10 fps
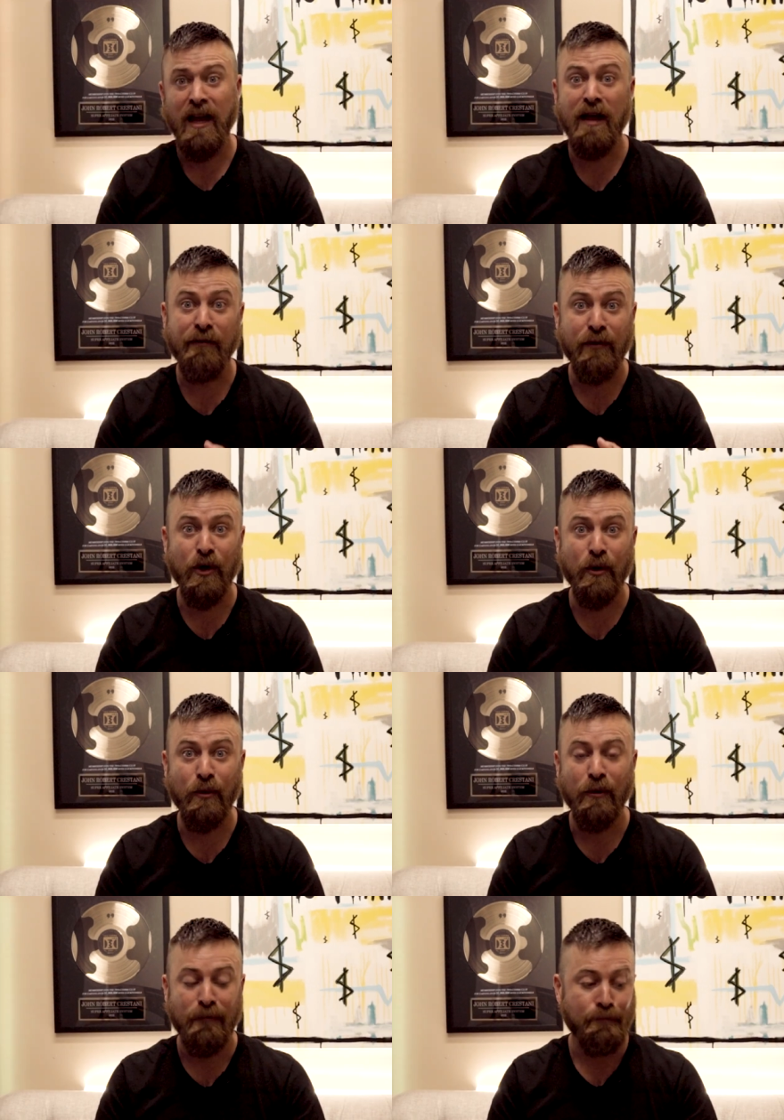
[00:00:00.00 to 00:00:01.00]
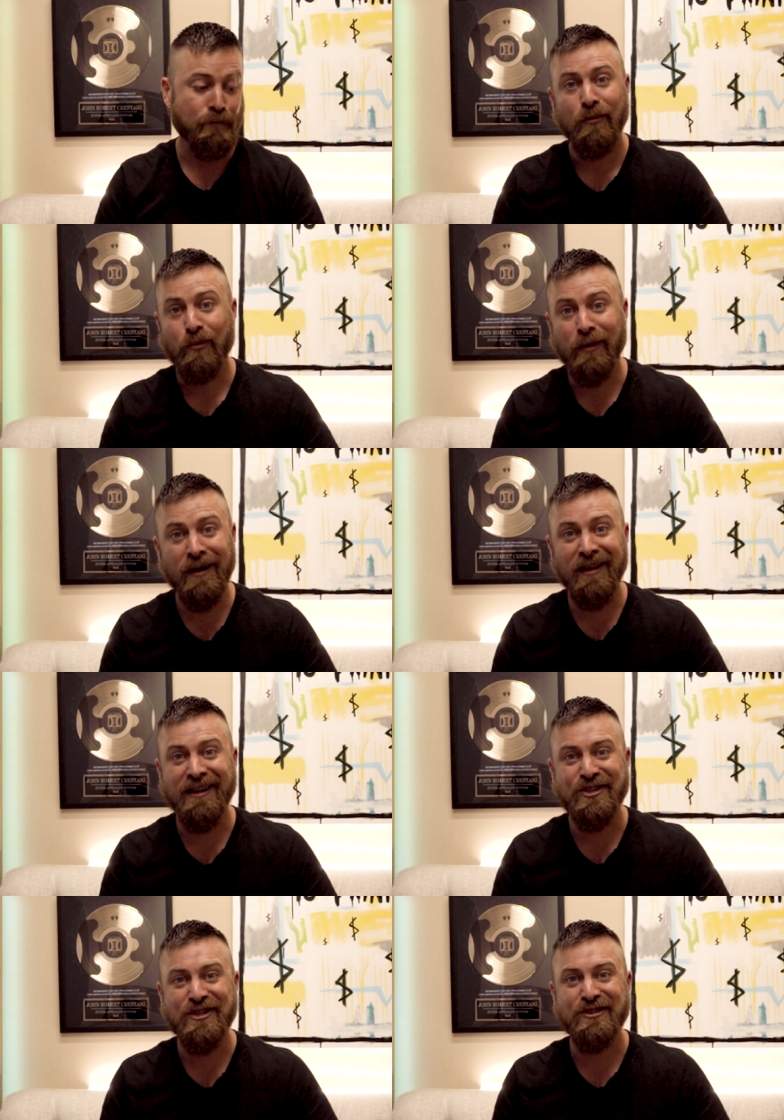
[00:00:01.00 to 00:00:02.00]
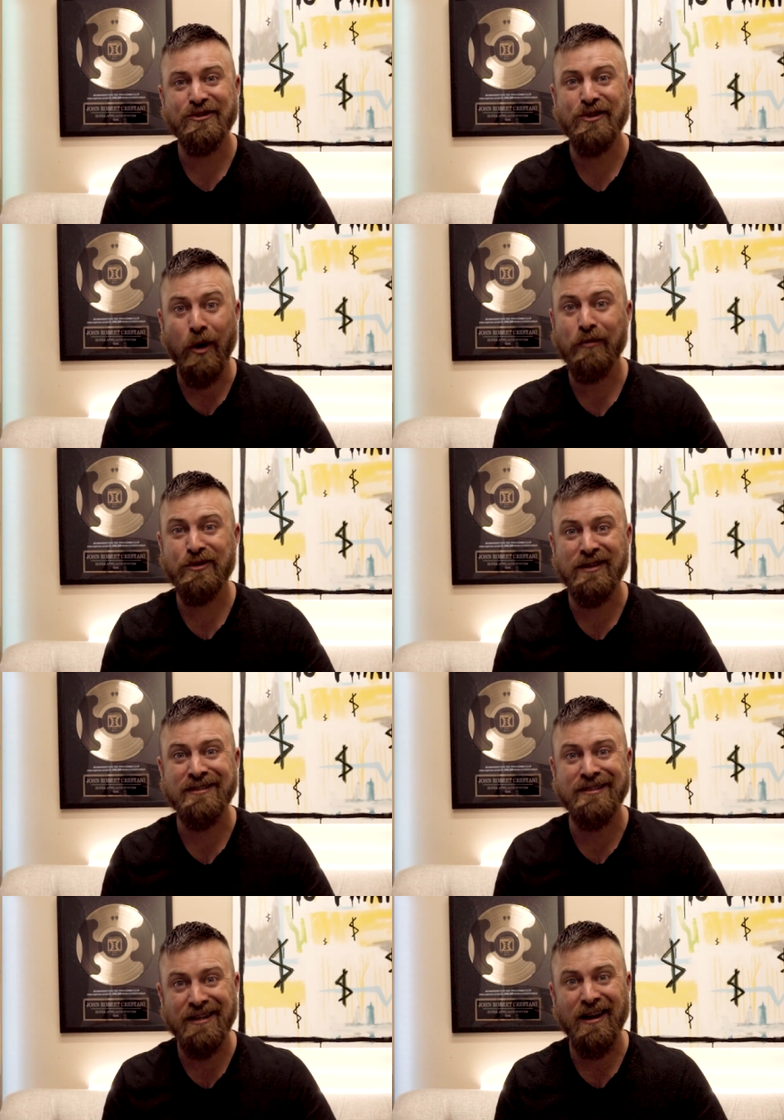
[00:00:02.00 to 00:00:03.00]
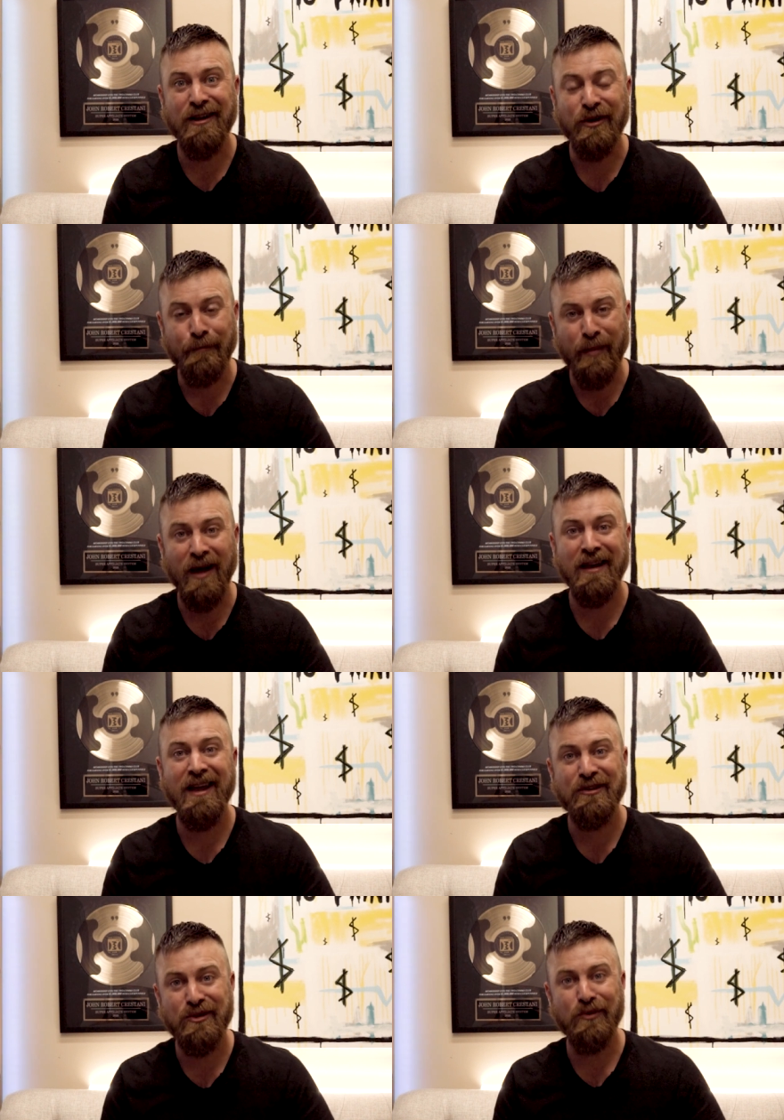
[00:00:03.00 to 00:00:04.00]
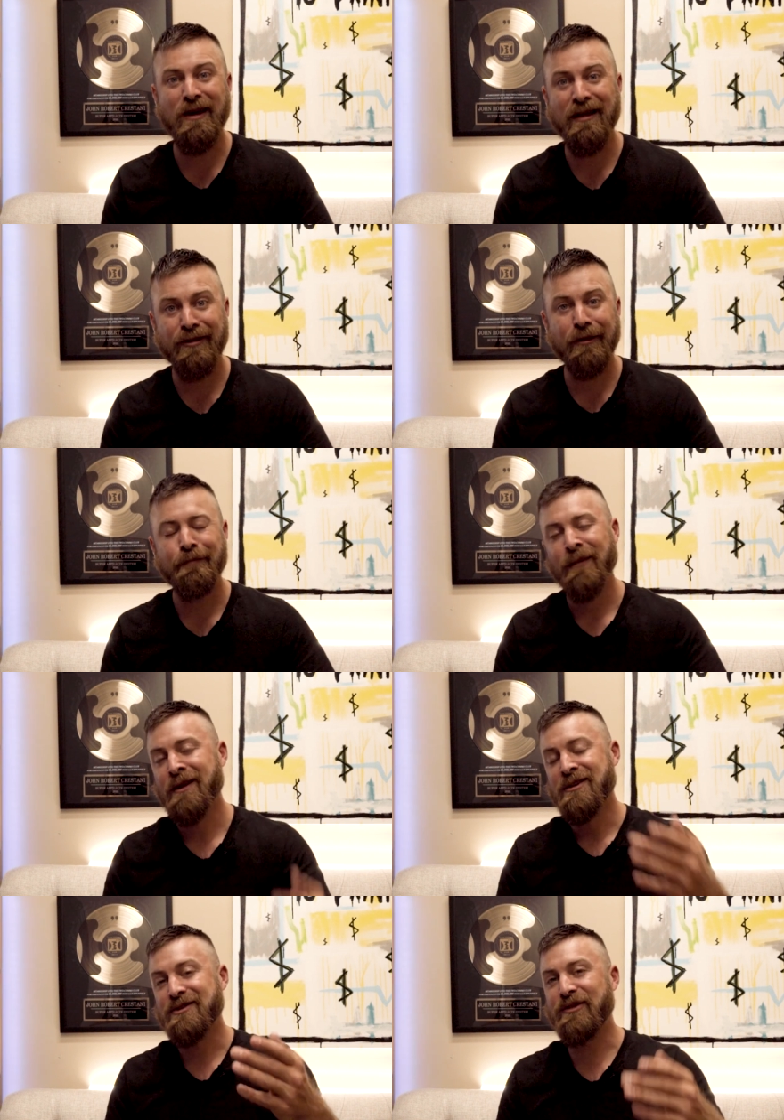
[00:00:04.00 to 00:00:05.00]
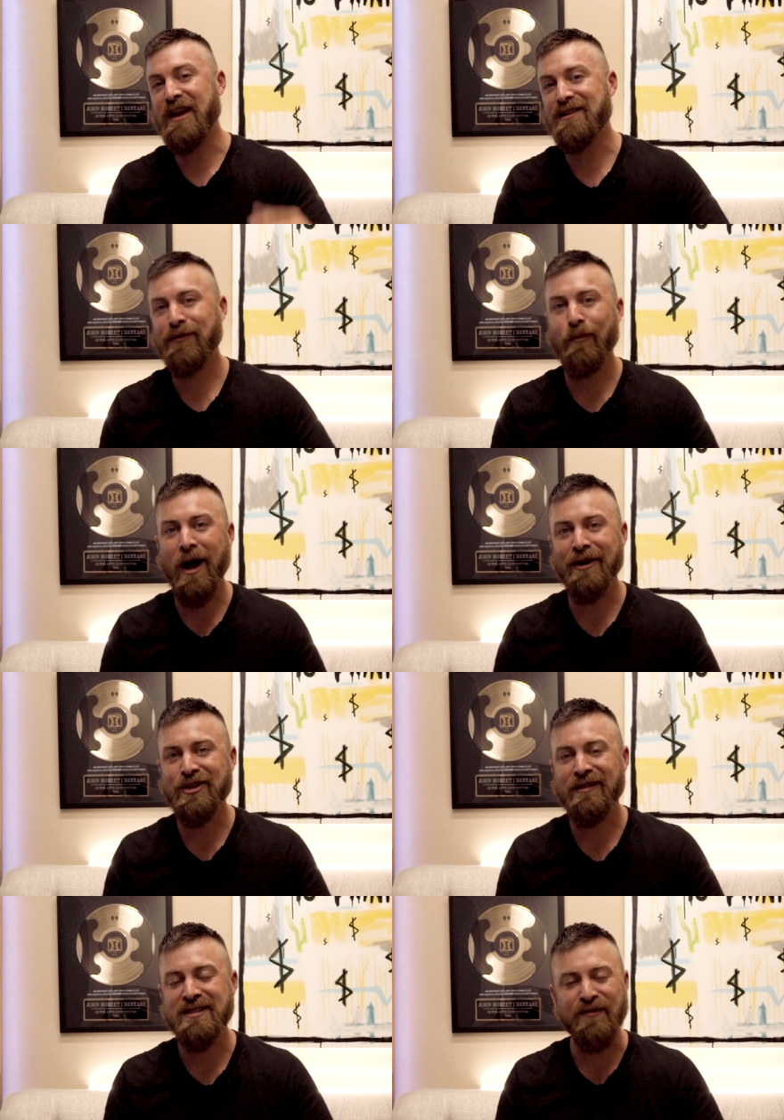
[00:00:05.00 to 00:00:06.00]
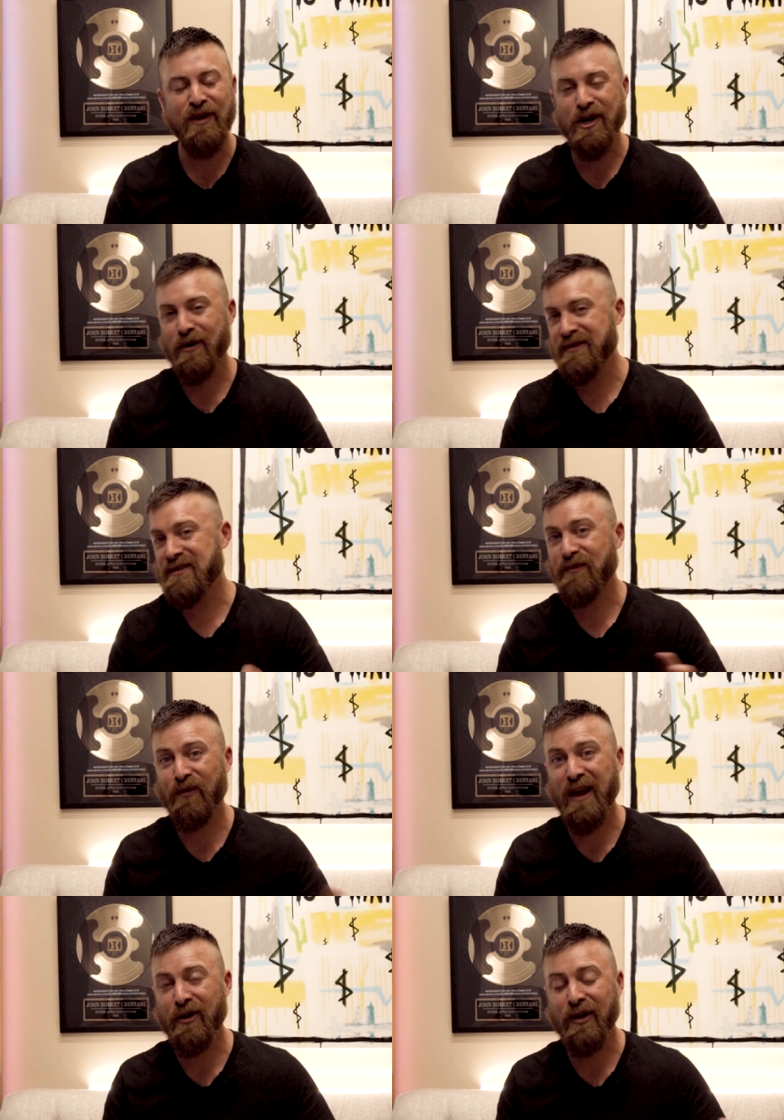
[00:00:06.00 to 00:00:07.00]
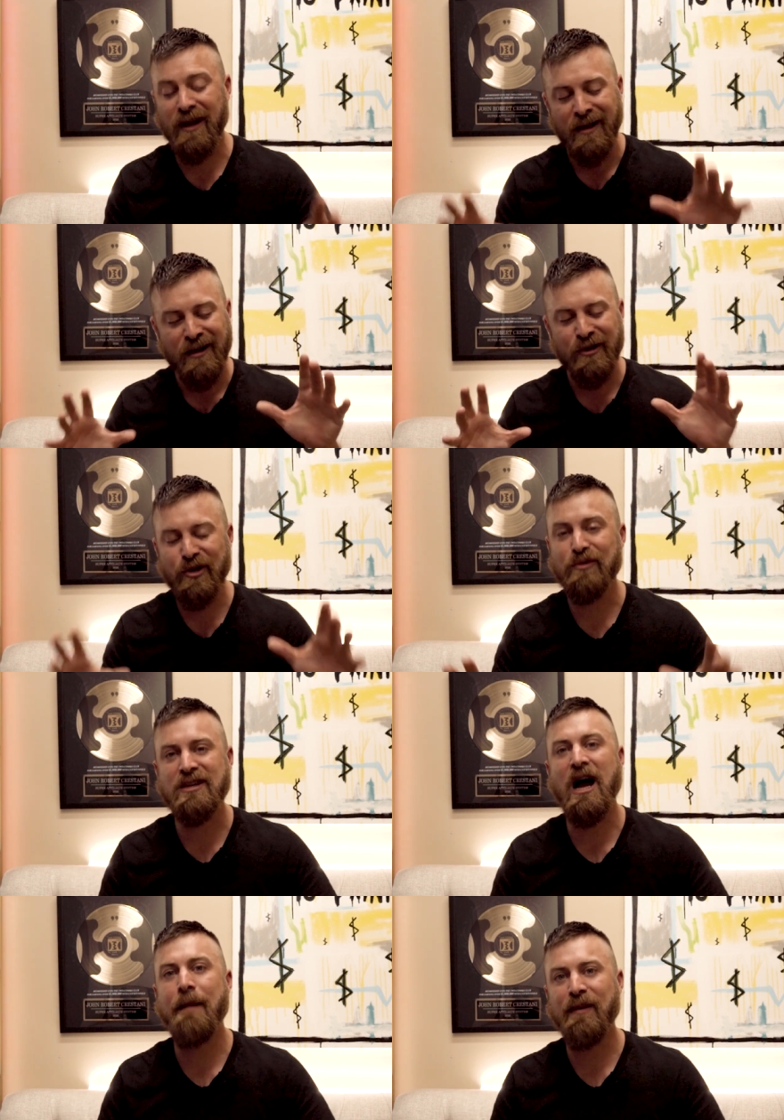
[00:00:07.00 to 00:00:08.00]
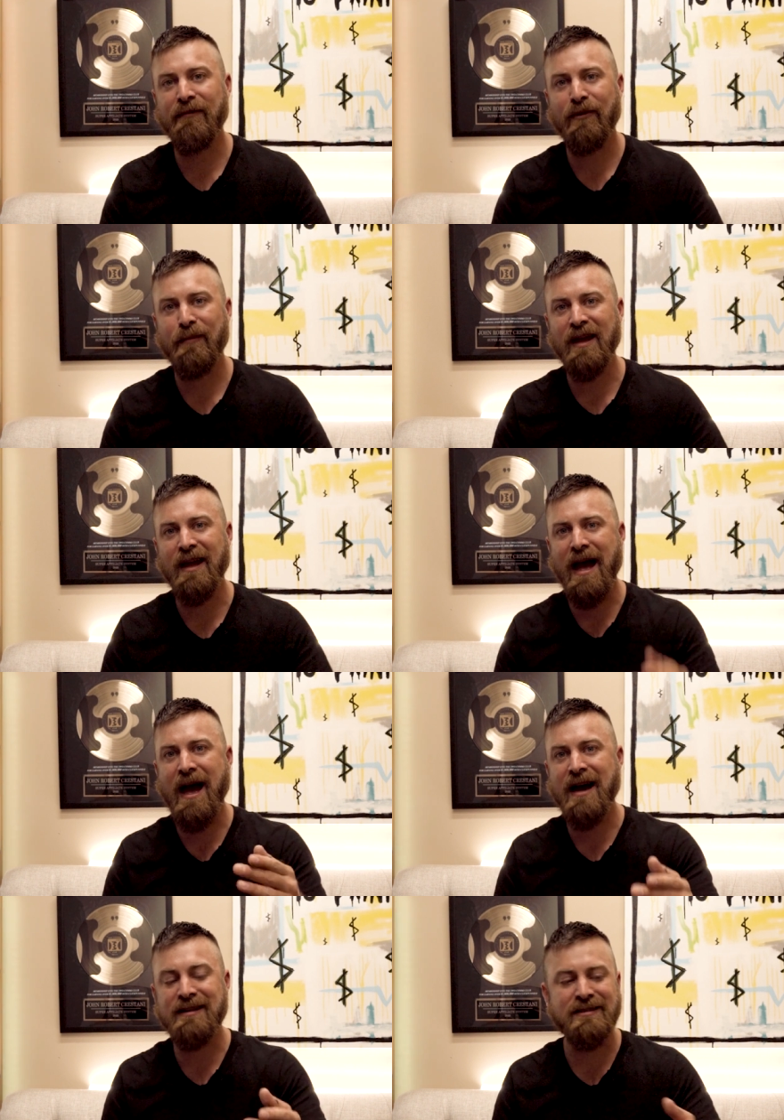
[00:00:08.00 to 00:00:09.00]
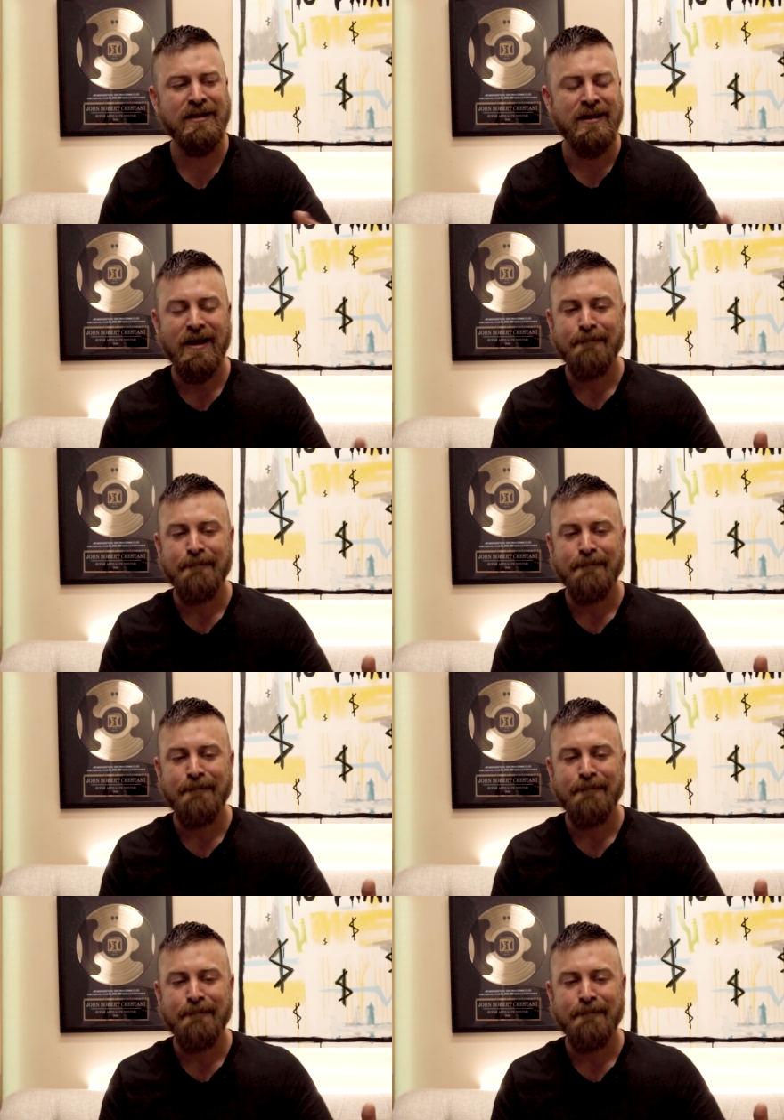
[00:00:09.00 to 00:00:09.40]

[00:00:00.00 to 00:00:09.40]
if you really just don't just sit on your butt and do nothing. So thanks for watching this video. This is a very new topic for me, as